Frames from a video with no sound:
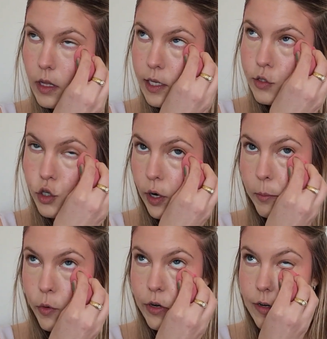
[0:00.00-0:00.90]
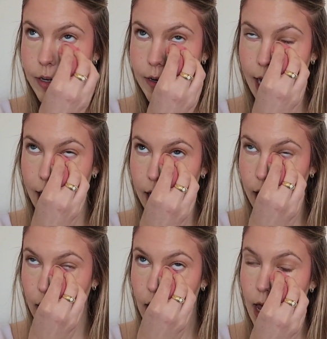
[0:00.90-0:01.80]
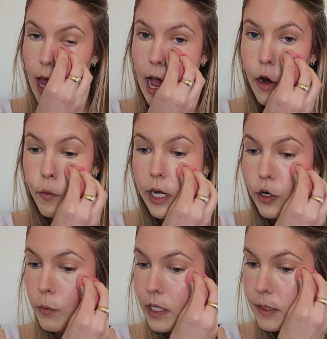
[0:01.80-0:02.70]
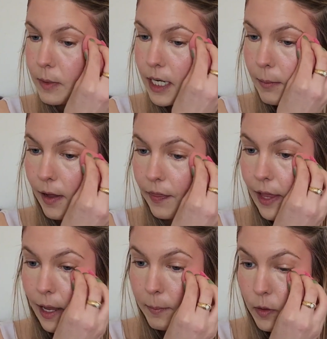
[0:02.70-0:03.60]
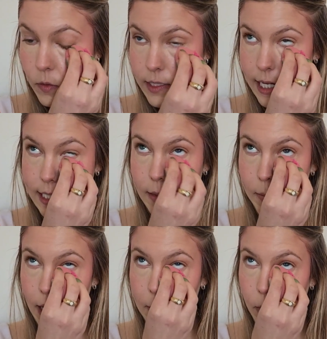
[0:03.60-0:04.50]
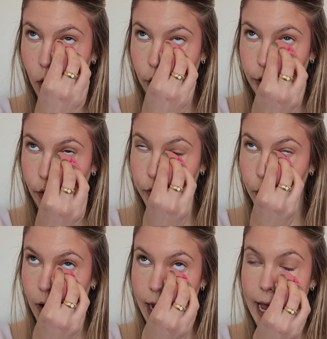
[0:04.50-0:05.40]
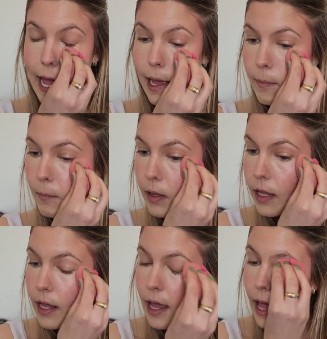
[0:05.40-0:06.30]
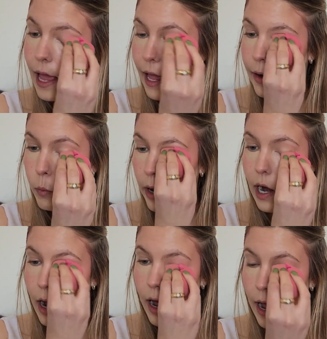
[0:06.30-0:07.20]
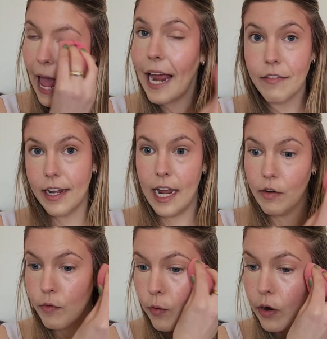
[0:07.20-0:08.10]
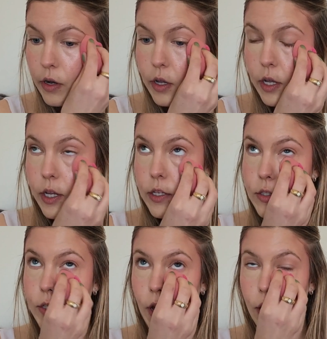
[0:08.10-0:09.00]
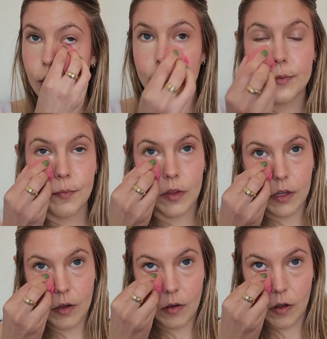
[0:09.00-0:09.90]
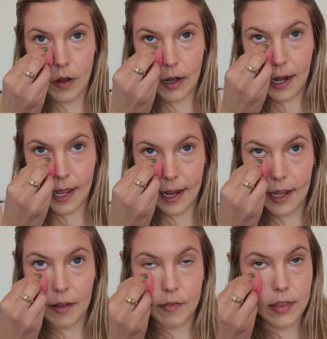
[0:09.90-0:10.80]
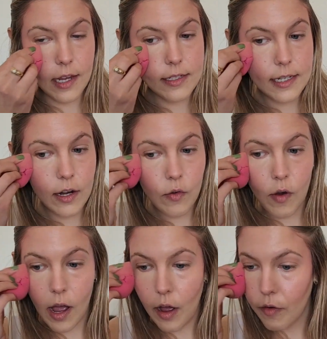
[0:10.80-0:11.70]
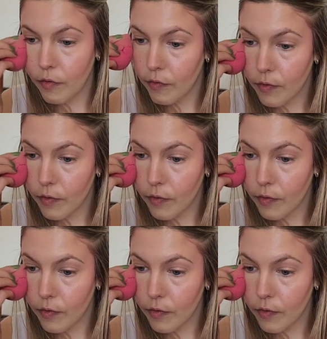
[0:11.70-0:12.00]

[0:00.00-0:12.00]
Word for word: is so important and I really do want to speak about that because that's a big part of who I am and what I advocate for. So, yeah, like if things get rough,